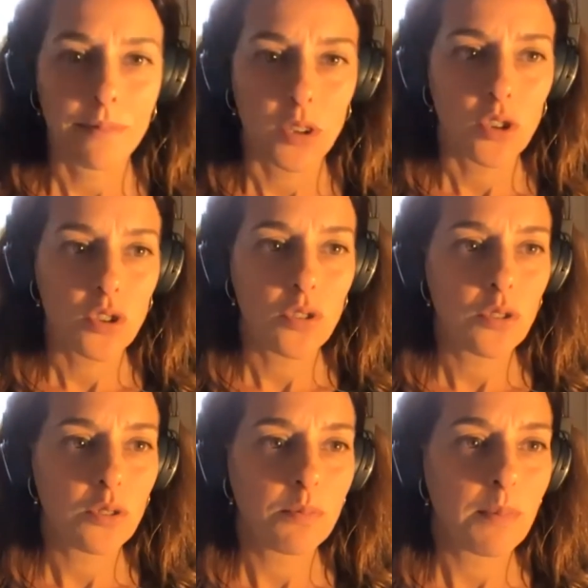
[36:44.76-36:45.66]

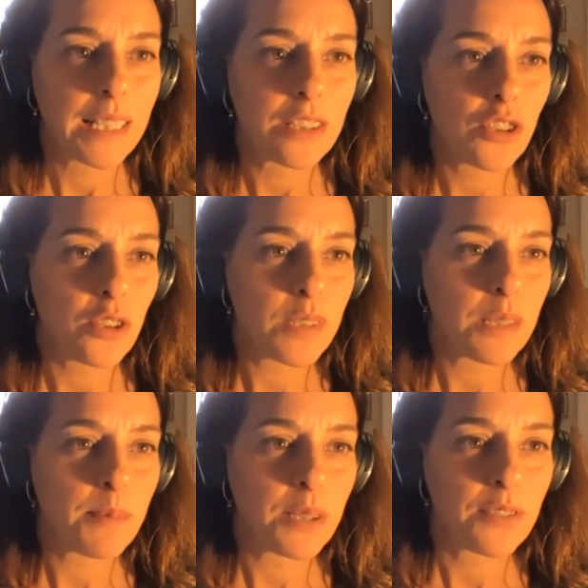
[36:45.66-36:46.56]
Two minds always
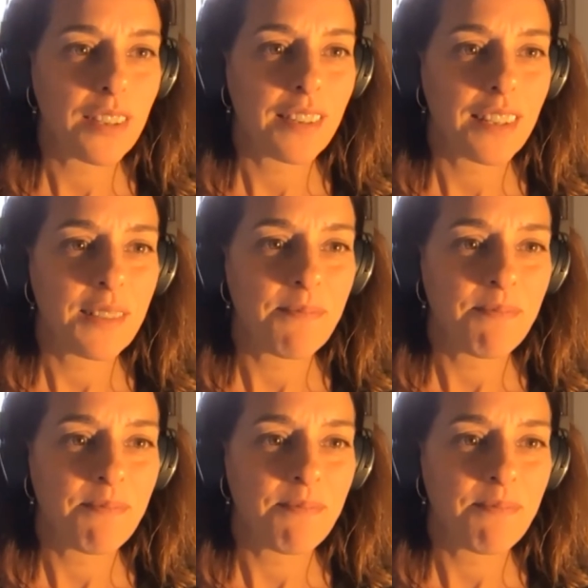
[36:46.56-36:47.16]
about the,